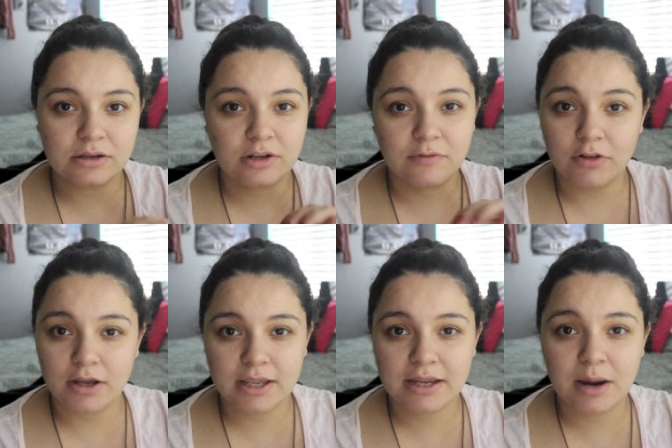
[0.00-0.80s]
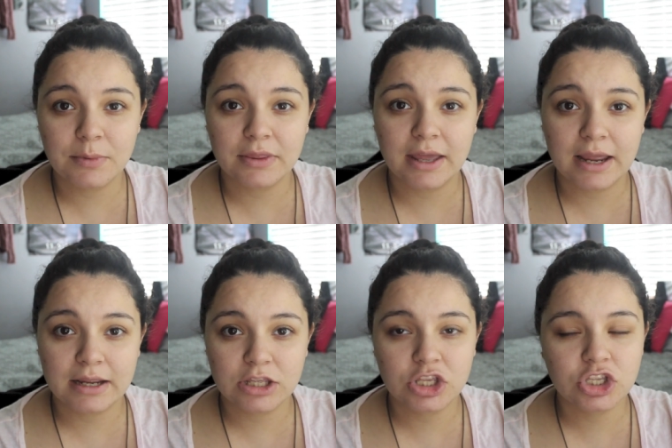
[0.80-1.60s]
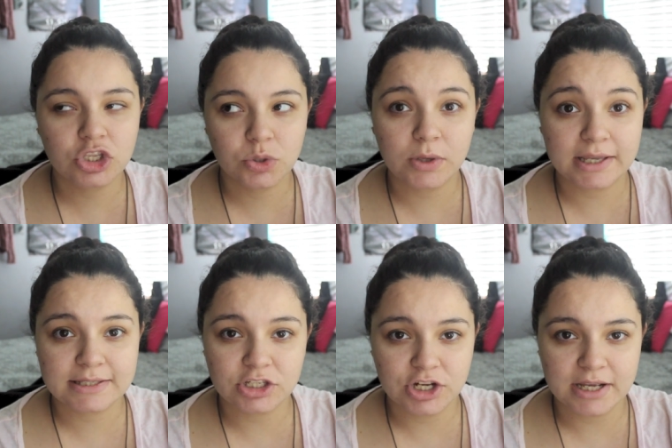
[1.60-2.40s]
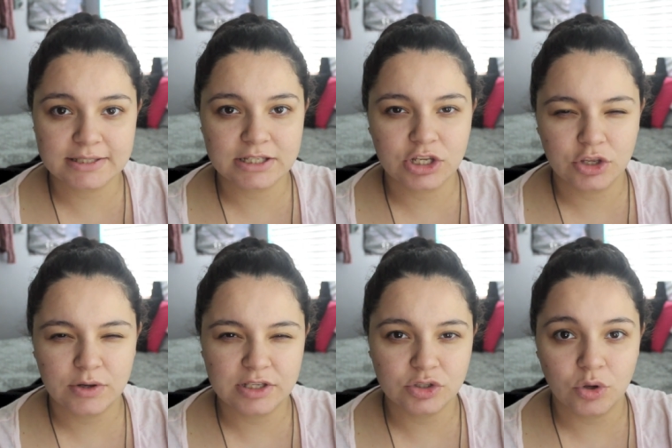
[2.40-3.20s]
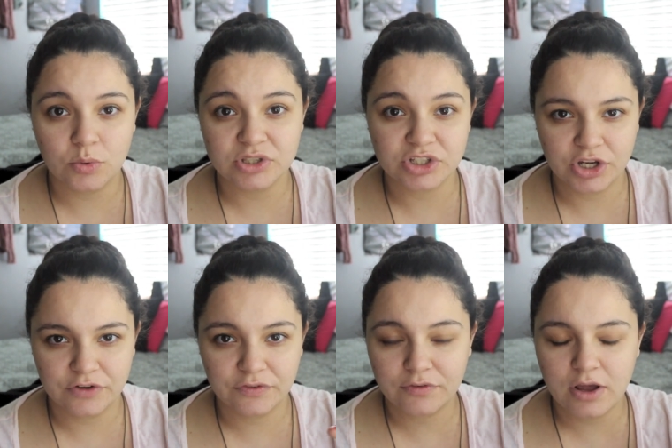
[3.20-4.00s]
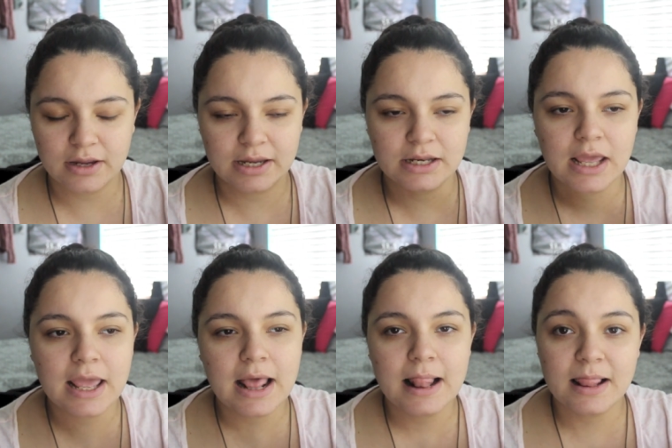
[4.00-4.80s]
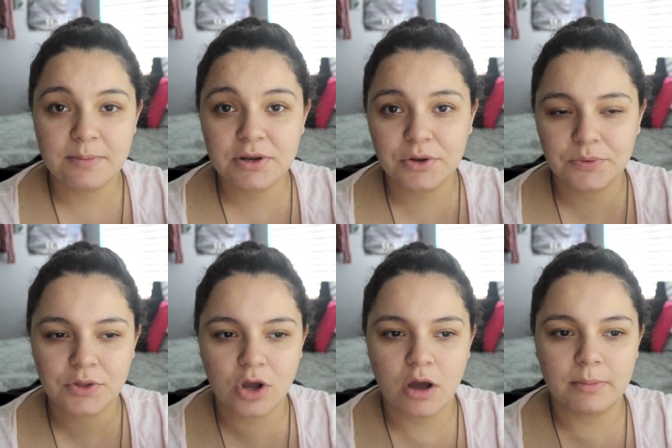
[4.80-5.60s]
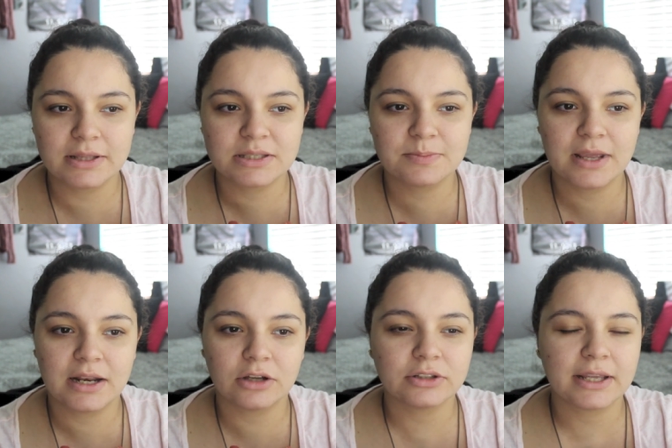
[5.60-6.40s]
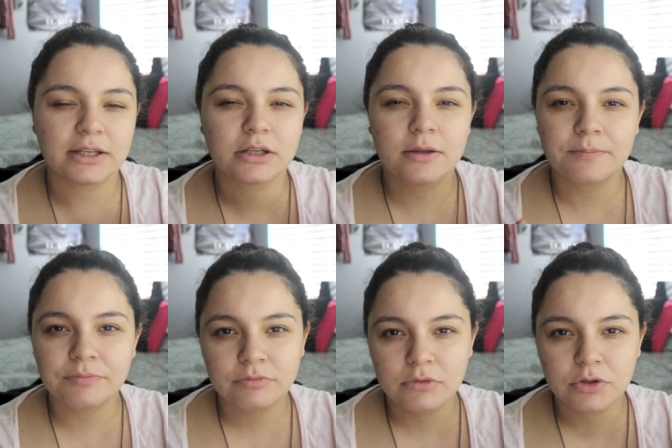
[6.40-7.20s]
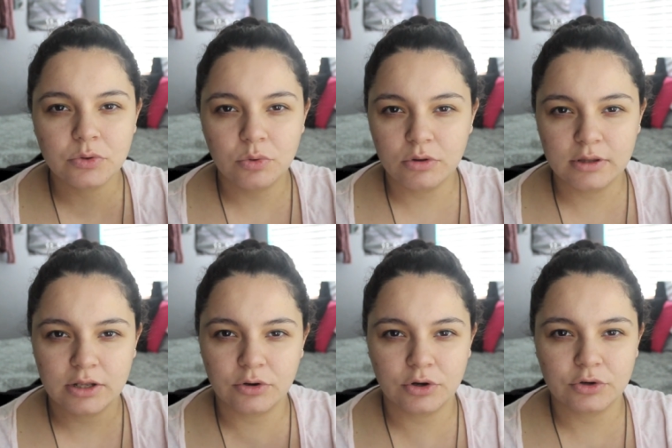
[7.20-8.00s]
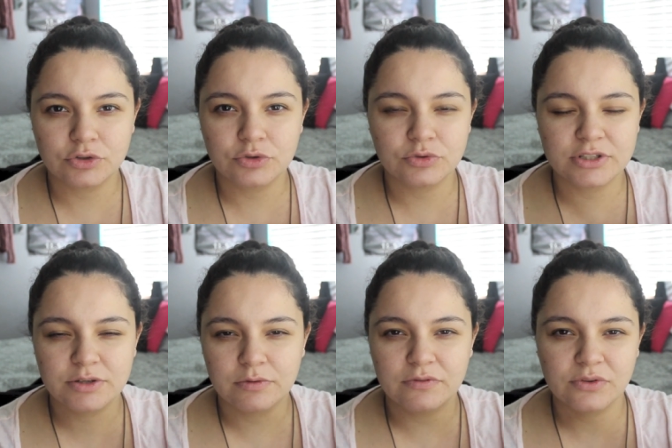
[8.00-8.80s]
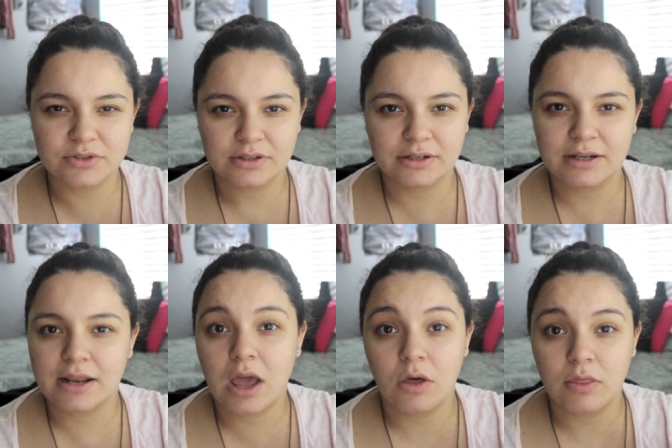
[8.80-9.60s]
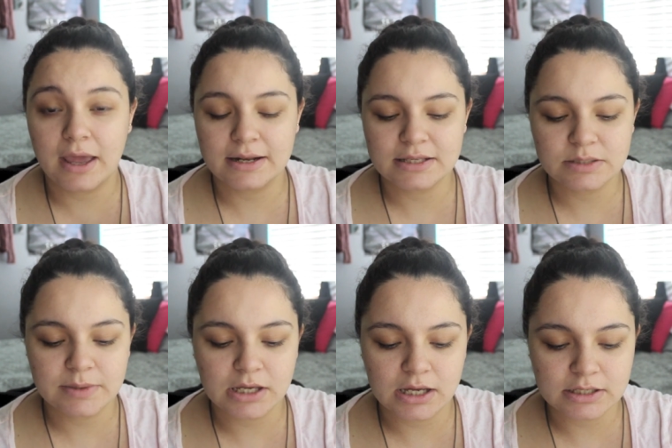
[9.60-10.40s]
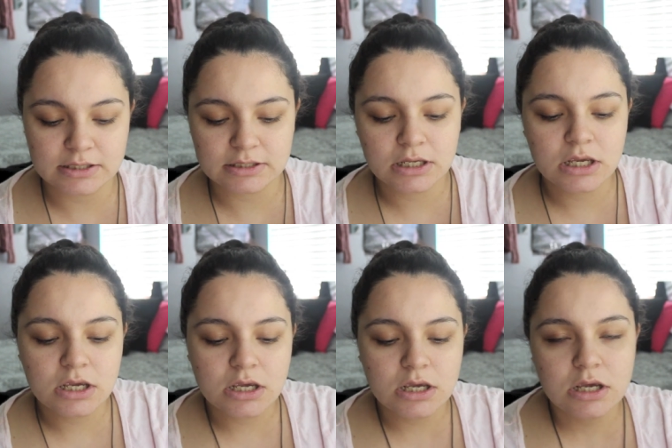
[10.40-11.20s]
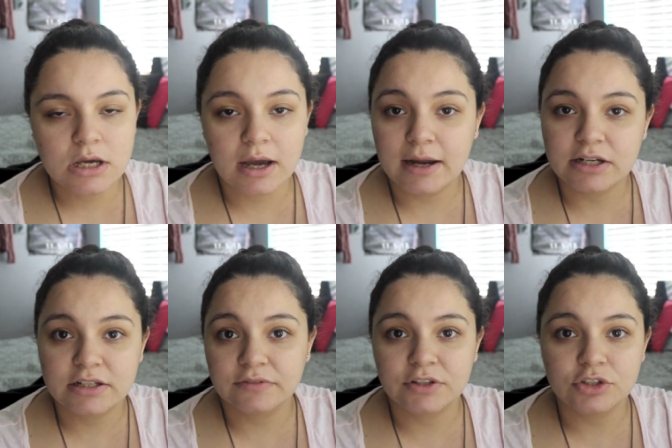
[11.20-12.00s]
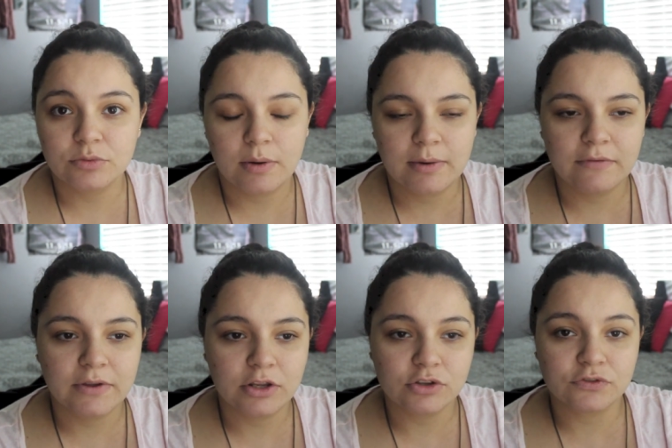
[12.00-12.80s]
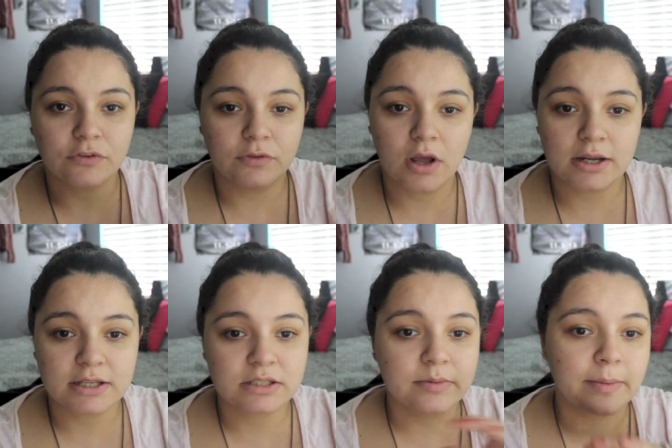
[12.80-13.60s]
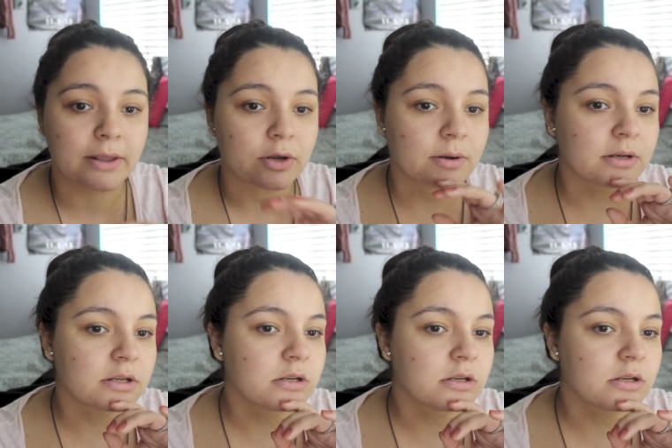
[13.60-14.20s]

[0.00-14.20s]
on a vlogging camera that you guys suggest and that you guys know is good for vlogging, let me know in the comments, and I'll like Google it or do see reviews on it and how that is, because I definitely do want my videos for vlogging to be better